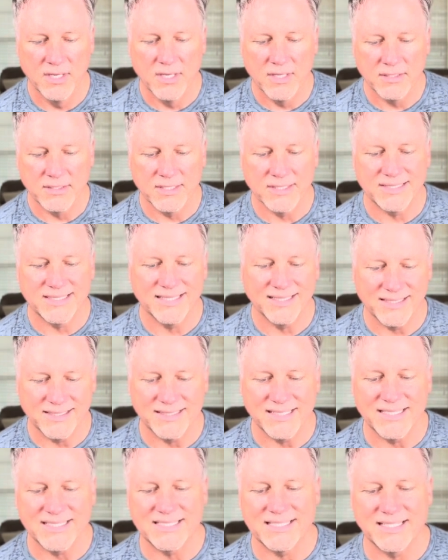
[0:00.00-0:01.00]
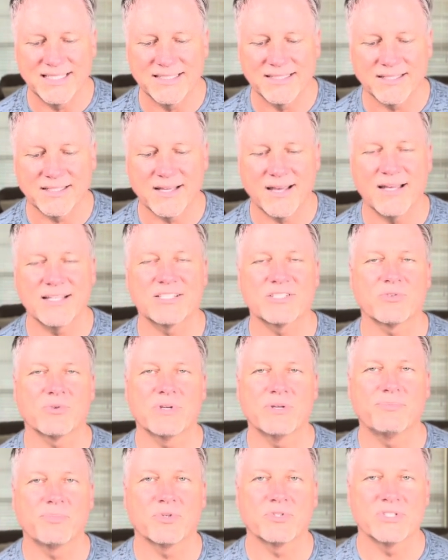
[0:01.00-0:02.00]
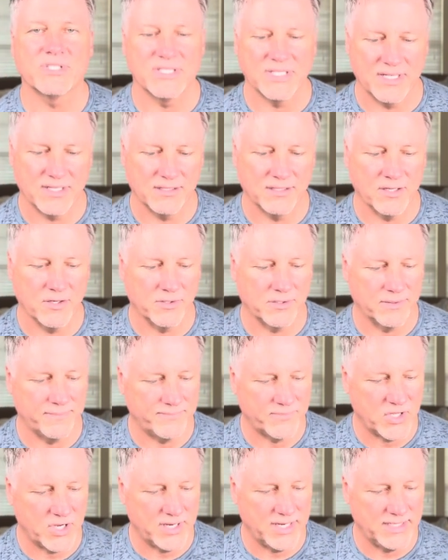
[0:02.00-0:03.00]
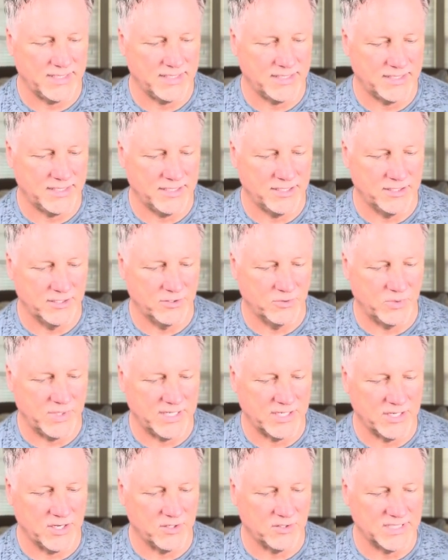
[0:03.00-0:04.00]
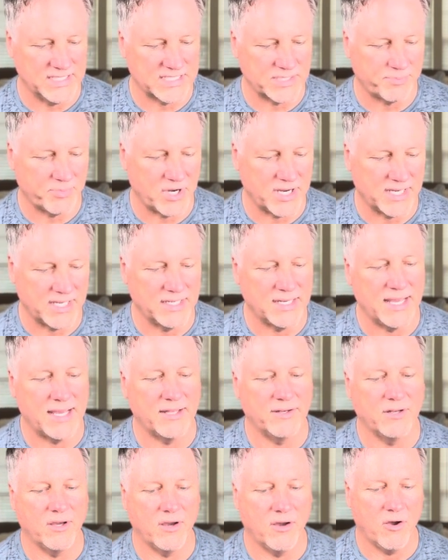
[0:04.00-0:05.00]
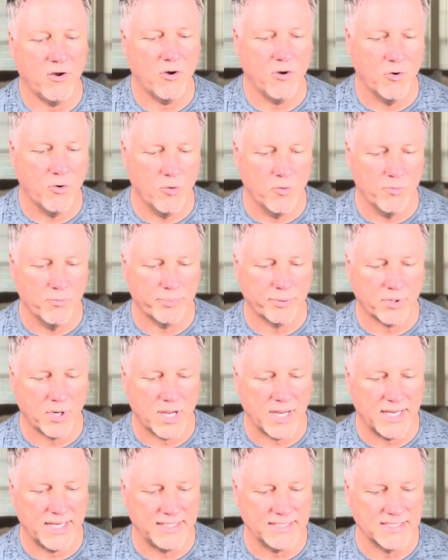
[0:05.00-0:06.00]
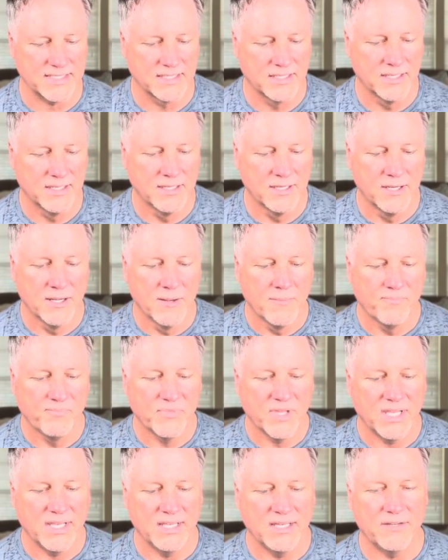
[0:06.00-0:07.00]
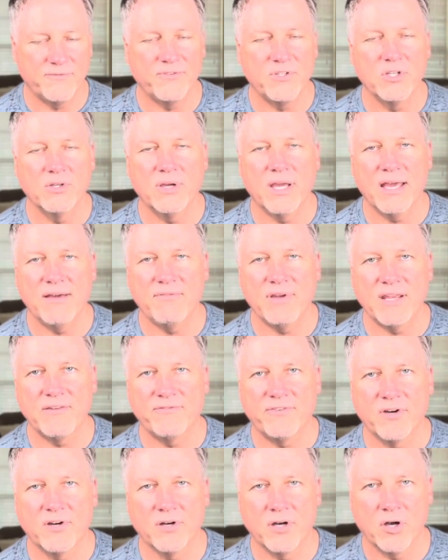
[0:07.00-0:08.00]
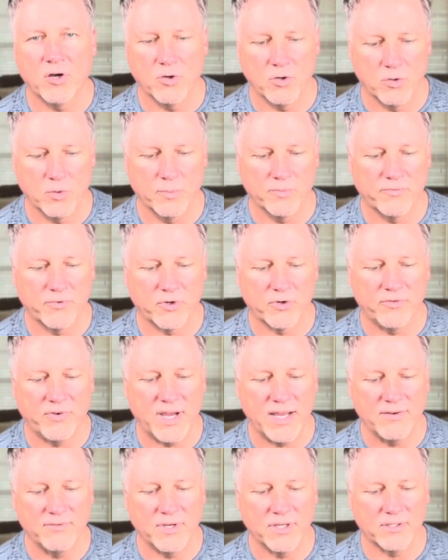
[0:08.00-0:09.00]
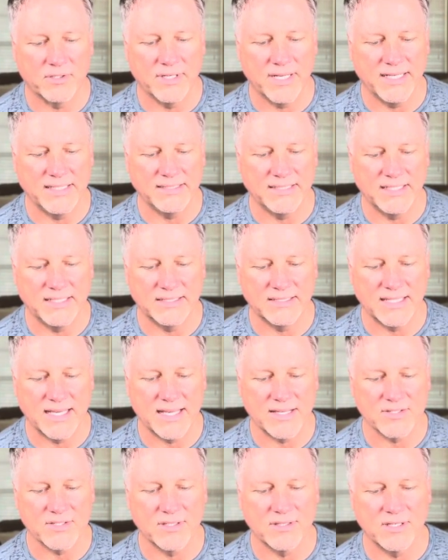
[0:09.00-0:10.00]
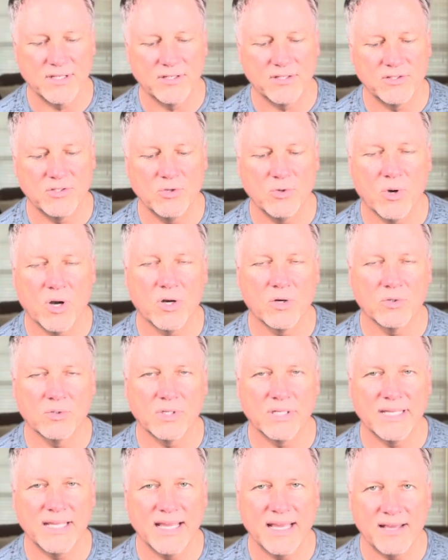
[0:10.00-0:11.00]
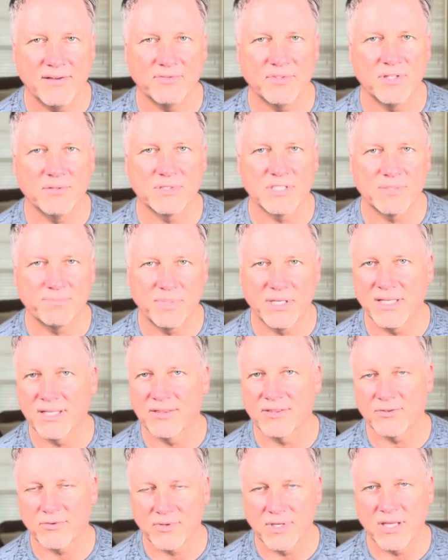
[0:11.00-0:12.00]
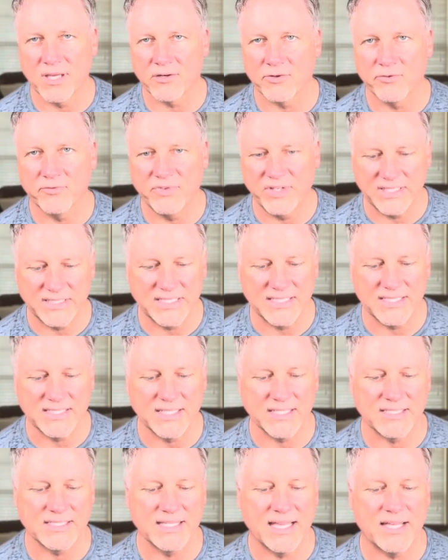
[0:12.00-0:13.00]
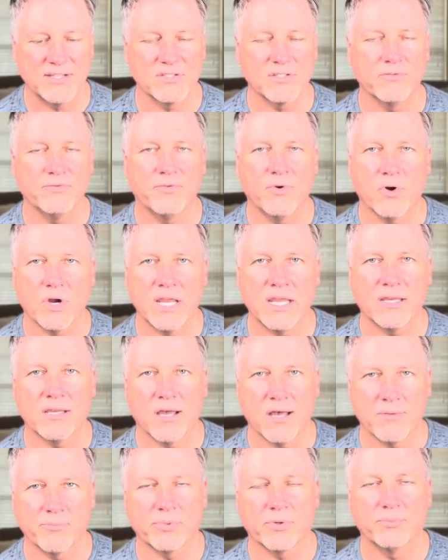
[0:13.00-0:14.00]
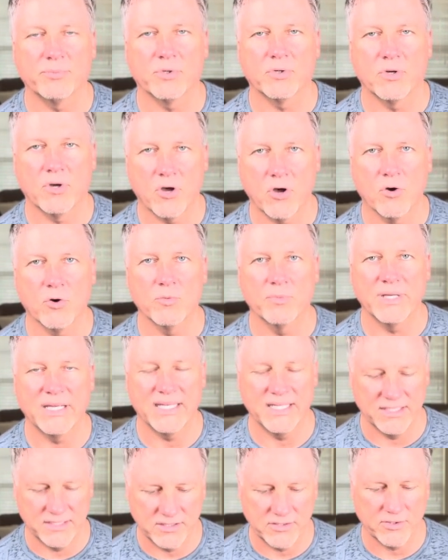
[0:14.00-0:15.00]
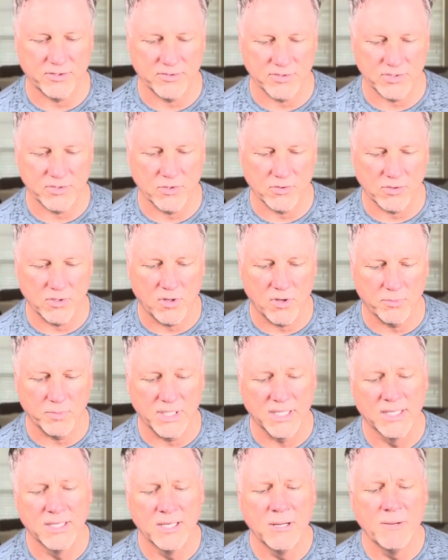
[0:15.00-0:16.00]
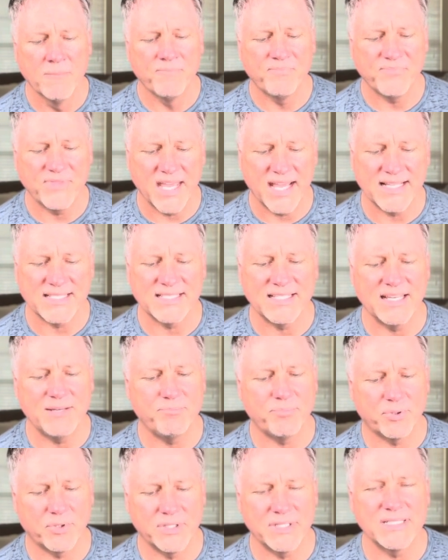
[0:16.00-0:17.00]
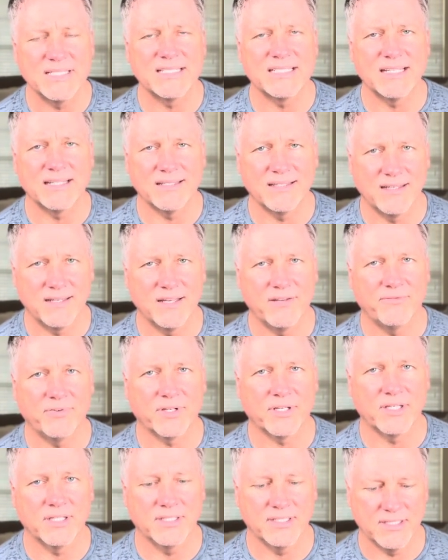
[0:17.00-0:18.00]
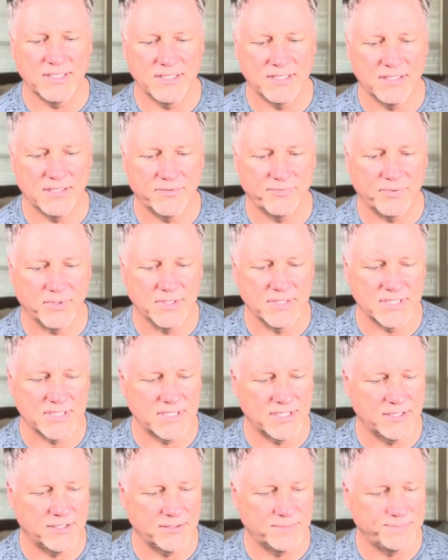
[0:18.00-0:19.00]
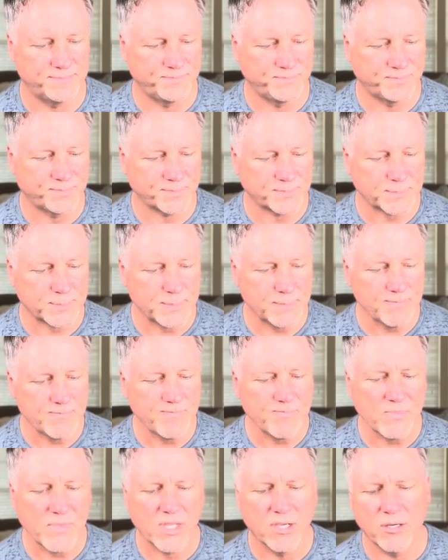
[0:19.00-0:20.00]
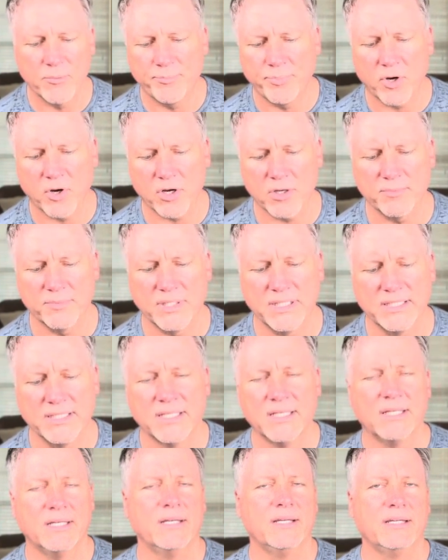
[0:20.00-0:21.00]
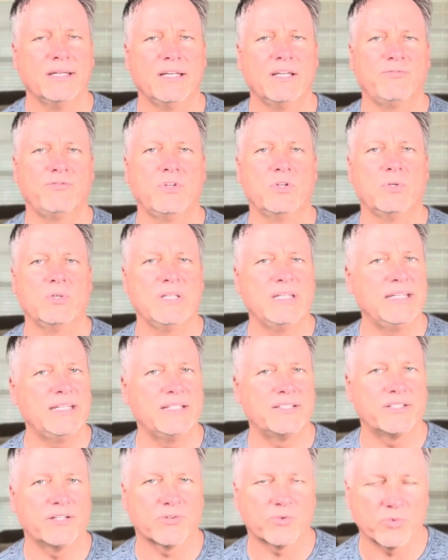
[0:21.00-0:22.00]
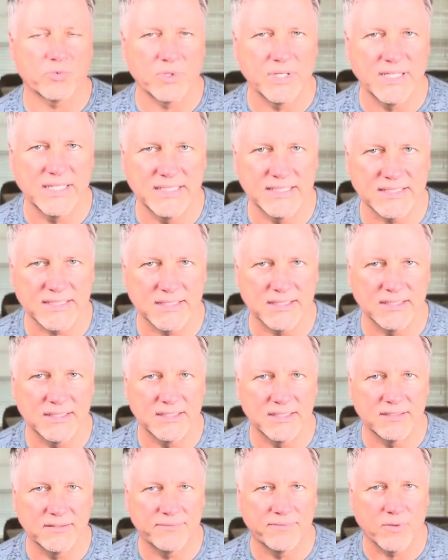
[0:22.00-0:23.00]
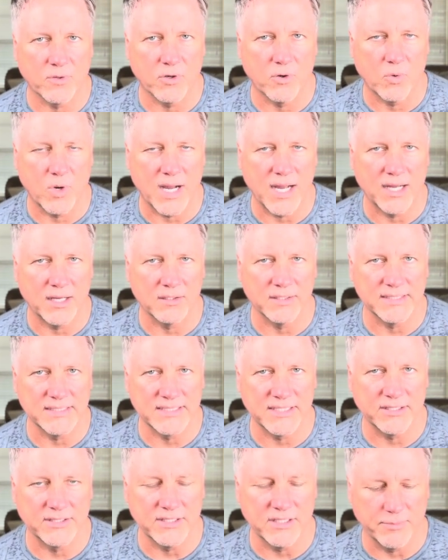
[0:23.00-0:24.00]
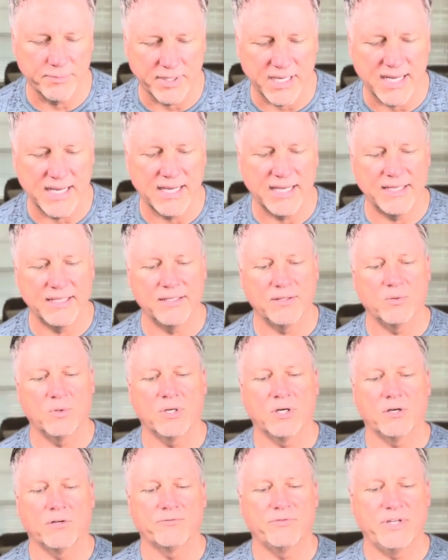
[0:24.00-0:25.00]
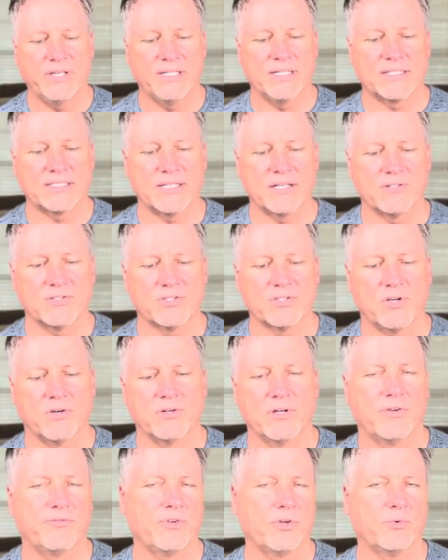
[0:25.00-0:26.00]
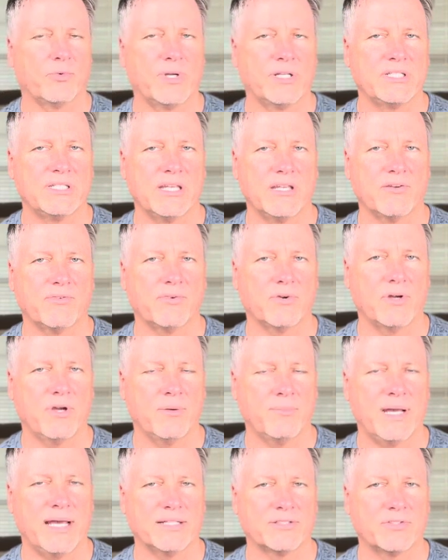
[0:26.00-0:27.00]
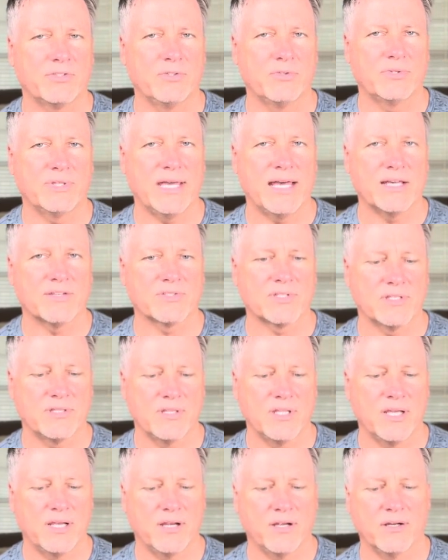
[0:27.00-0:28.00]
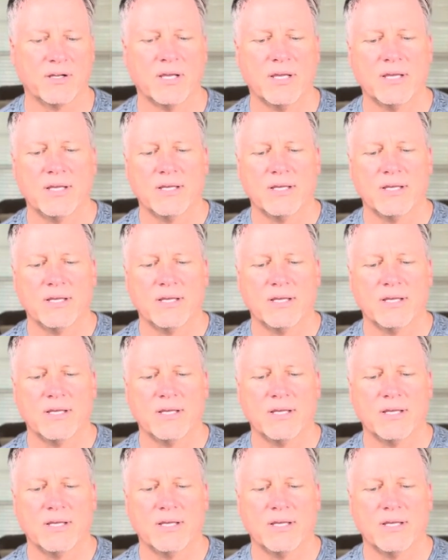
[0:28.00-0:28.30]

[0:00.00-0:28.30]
Utilities tend to cost 3% lower. All right, here we go. Let's break it down. Home price. If you have a home for $518,000 there, you only have to spend $356,000 for a comparable home in Tulsa, Oklahoma. That's a pretty significant difference there. Apartment, if you need to rent for a while until you buy, well, Phoenix, Arizona, if you're renting for about $2,000 there